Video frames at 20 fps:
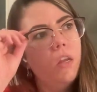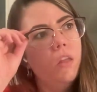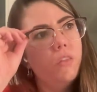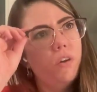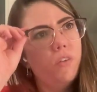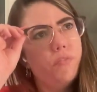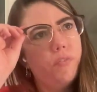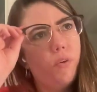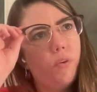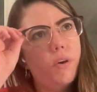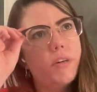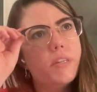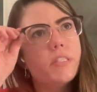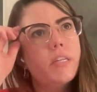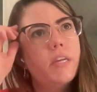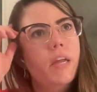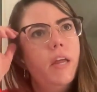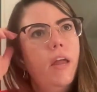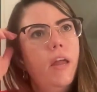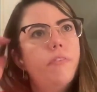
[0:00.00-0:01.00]
And of
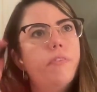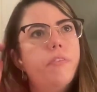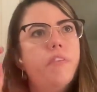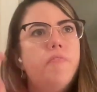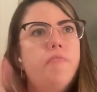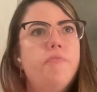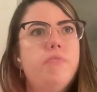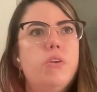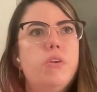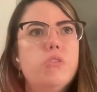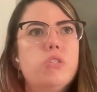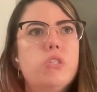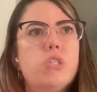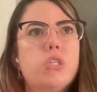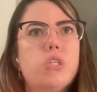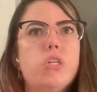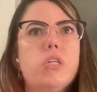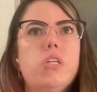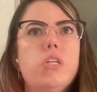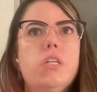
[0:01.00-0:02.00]
course, the
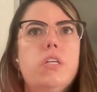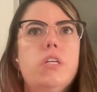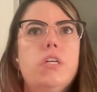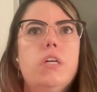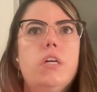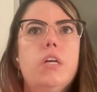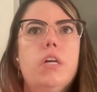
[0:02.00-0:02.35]
future